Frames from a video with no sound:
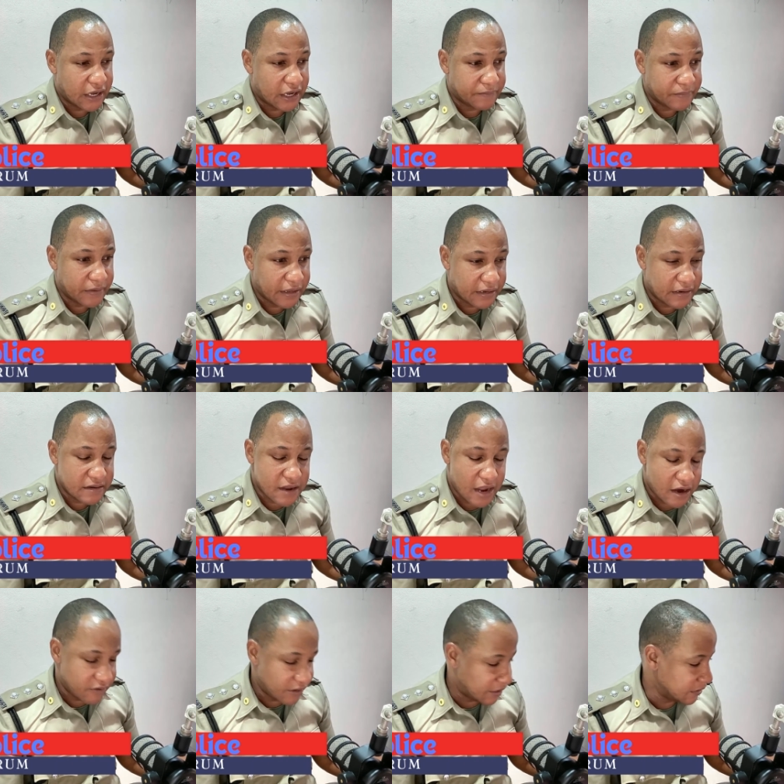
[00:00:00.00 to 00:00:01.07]
head
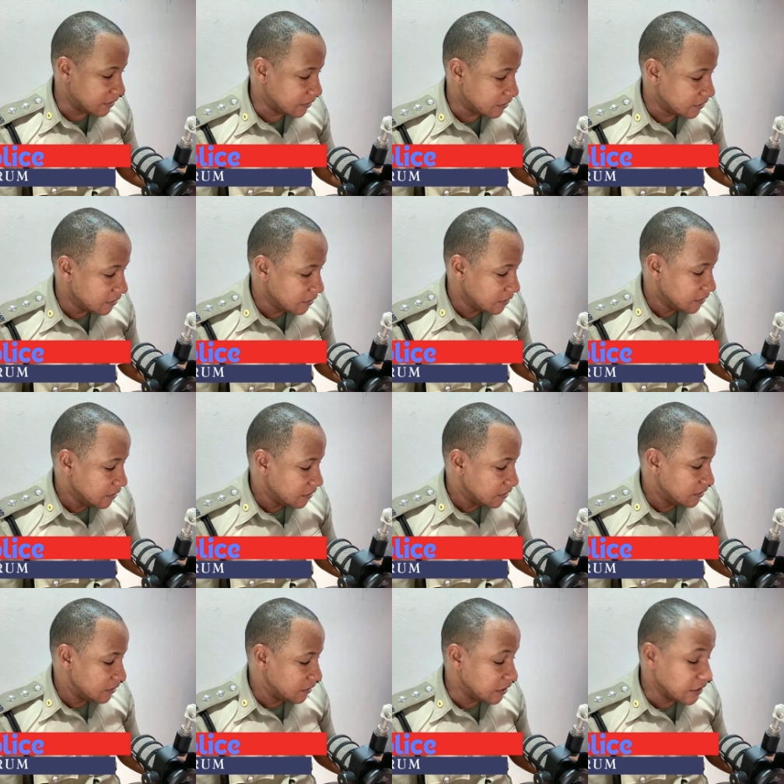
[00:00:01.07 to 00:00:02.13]
directly
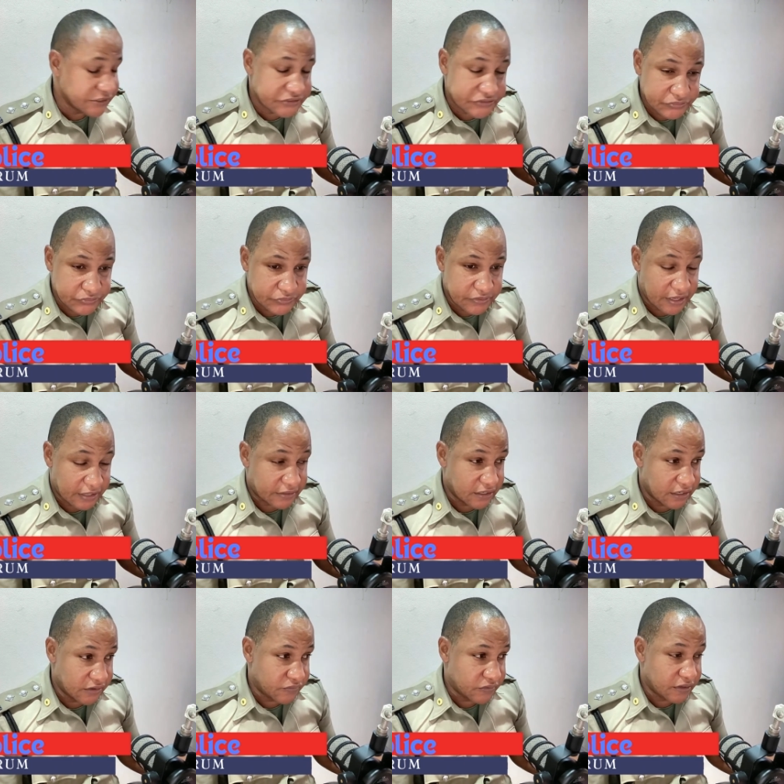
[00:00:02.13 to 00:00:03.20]
into that
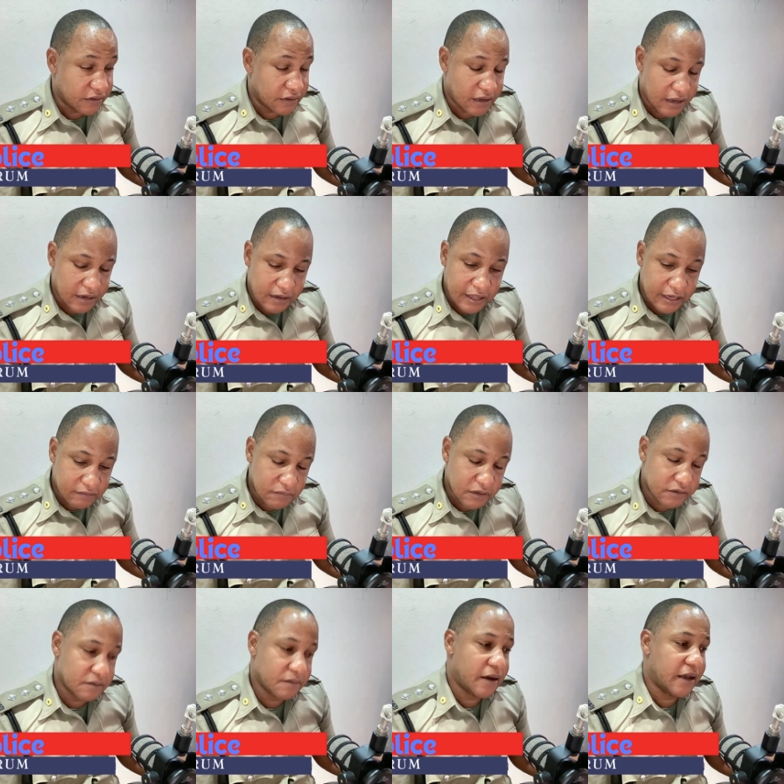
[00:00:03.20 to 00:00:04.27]
area. And let me
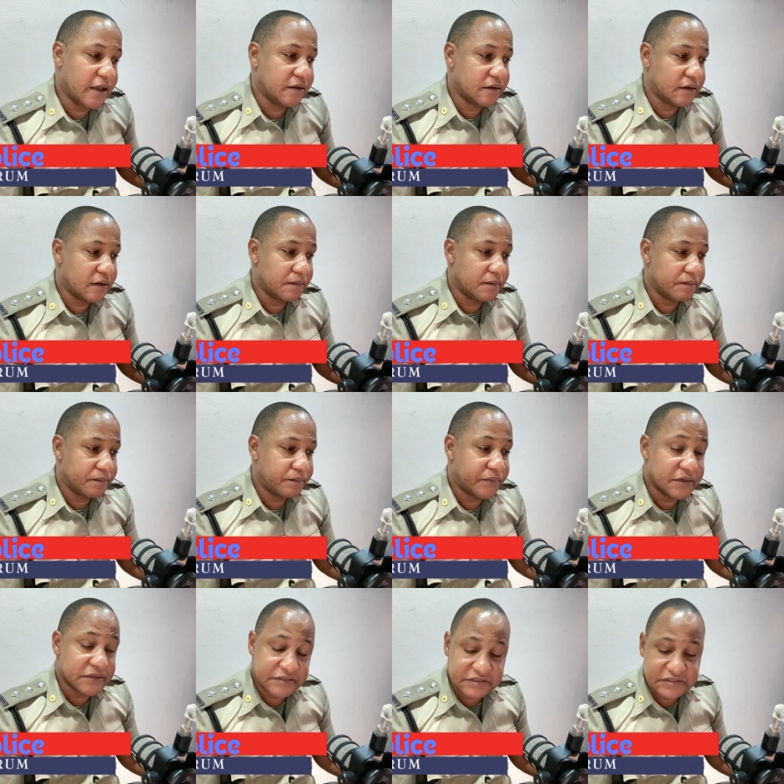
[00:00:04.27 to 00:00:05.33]
remind
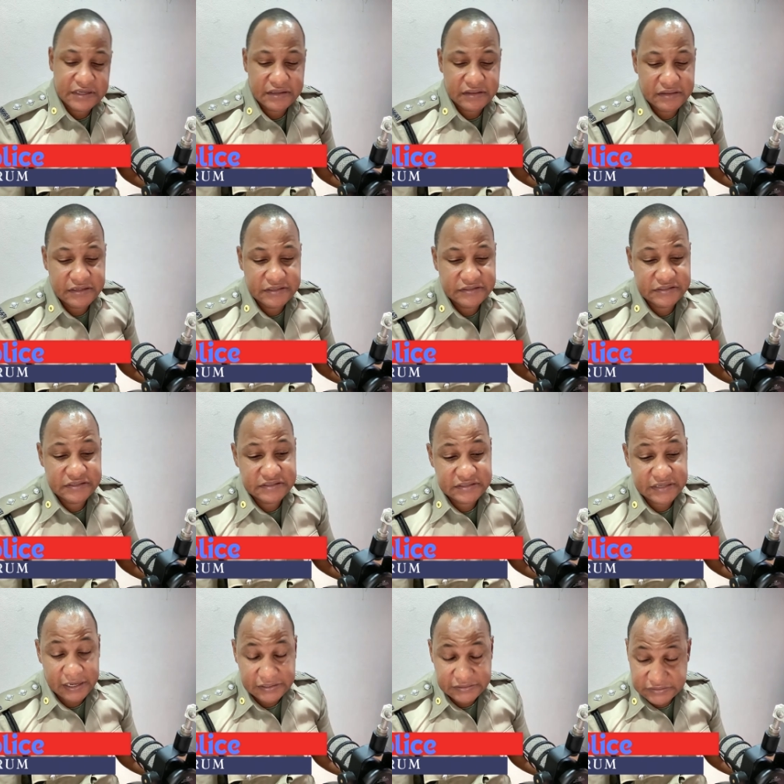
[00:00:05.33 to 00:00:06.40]
persons that this is a
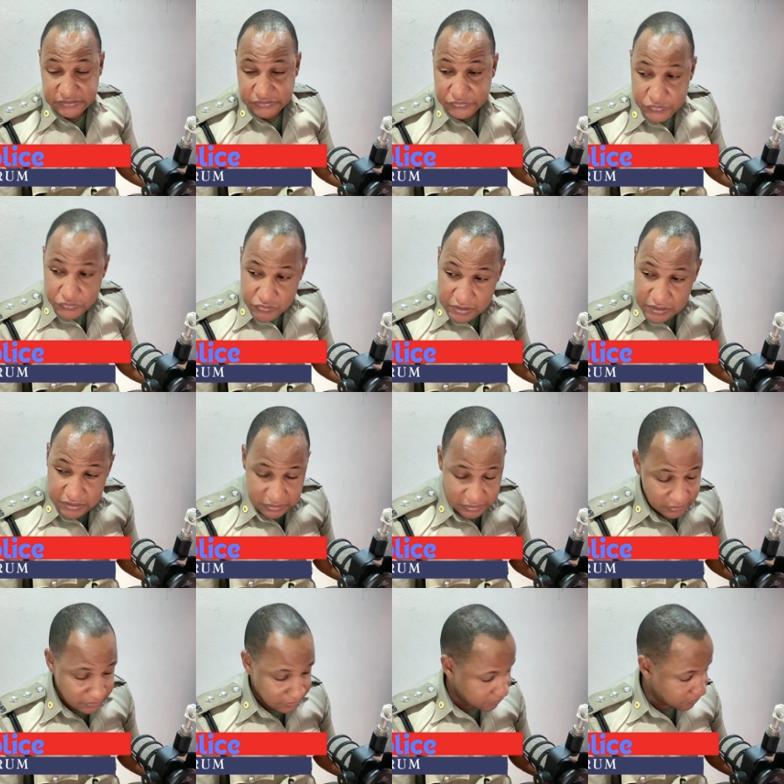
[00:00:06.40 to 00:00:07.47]
taxi
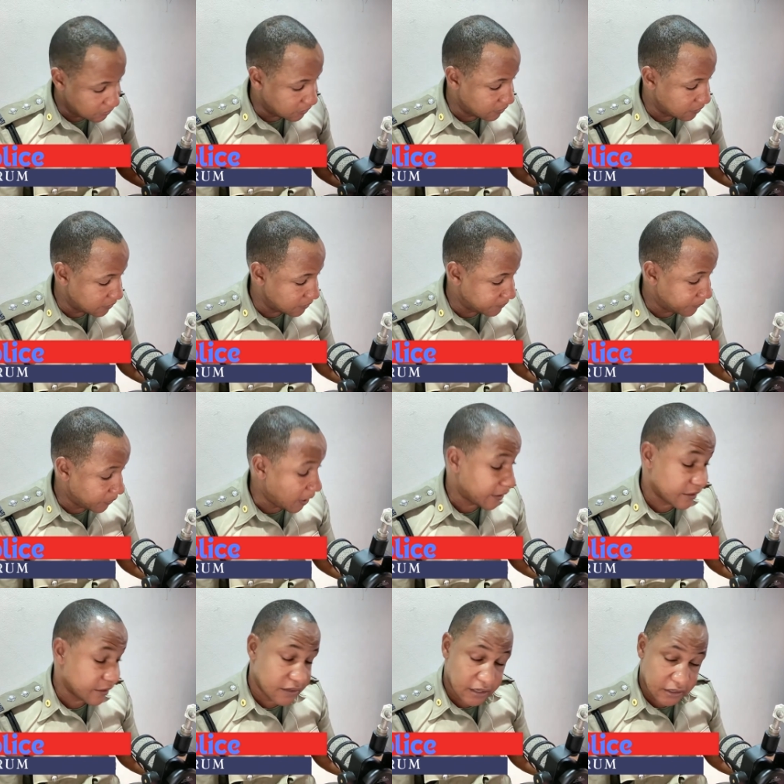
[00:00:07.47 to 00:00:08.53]
only
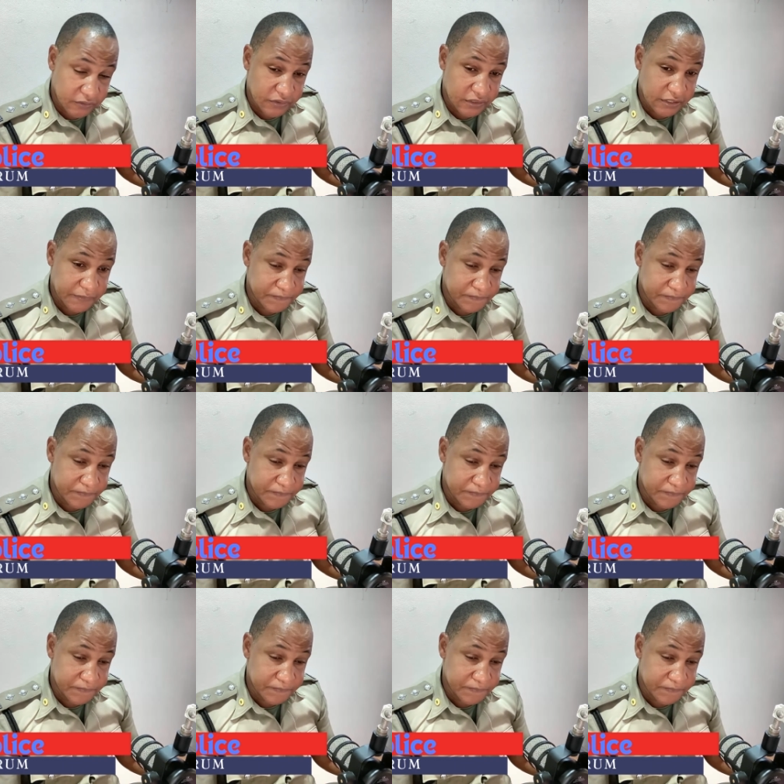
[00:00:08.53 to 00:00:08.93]
parking area.